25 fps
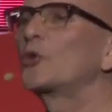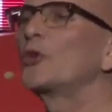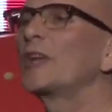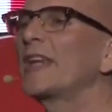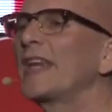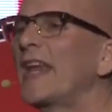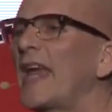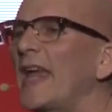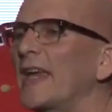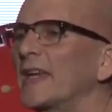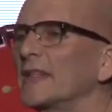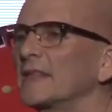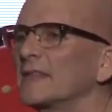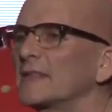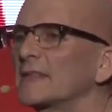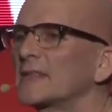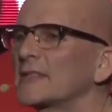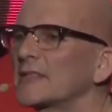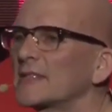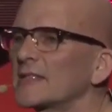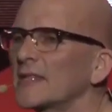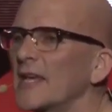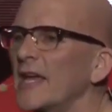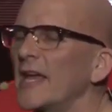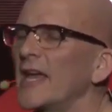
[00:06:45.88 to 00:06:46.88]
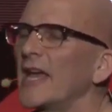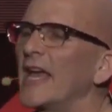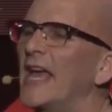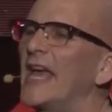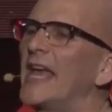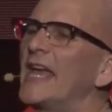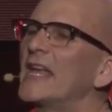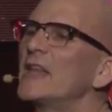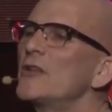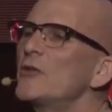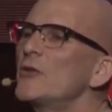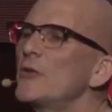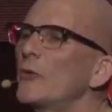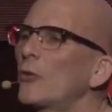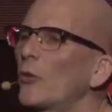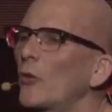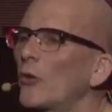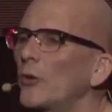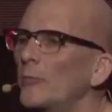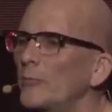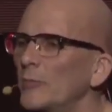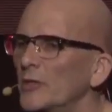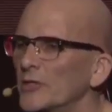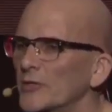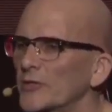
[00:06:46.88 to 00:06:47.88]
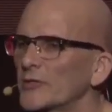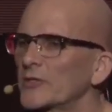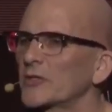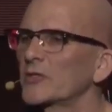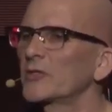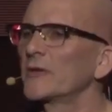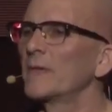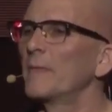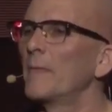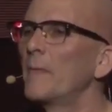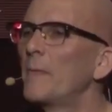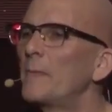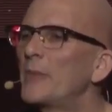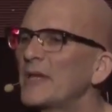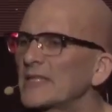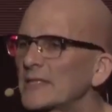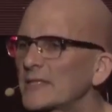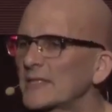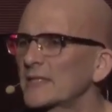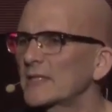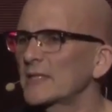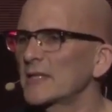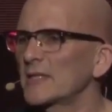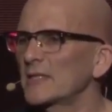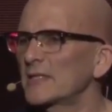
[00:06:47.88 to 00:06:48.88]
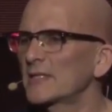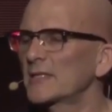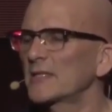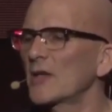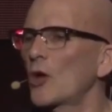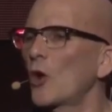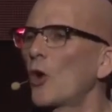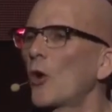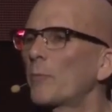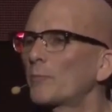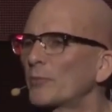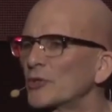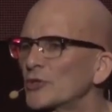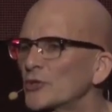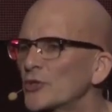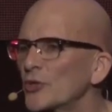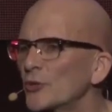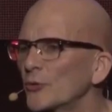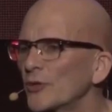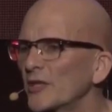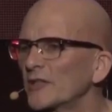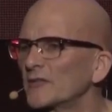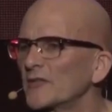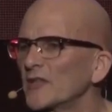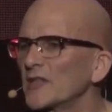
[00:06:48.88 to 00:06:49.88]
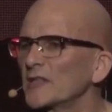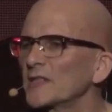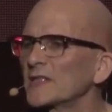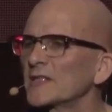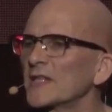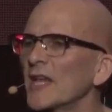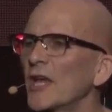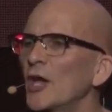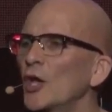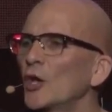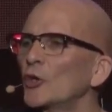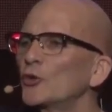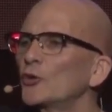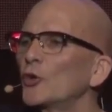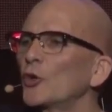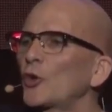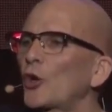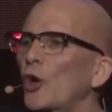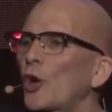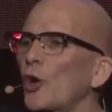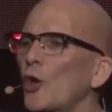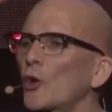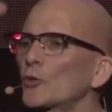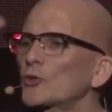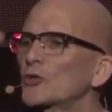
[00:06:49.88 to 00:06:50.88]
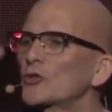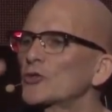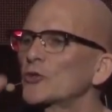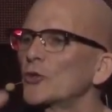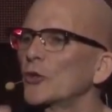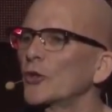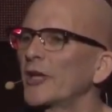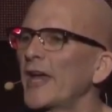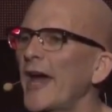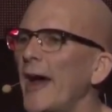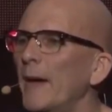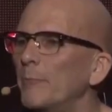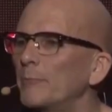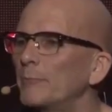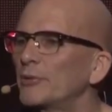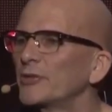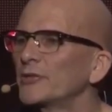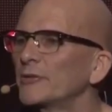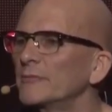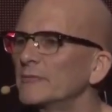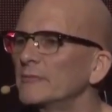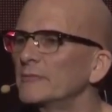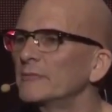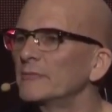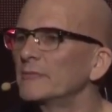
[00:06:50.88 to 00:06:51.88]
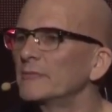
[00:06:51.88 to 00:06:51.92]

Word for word: creates enormous business opportunities to close the gap.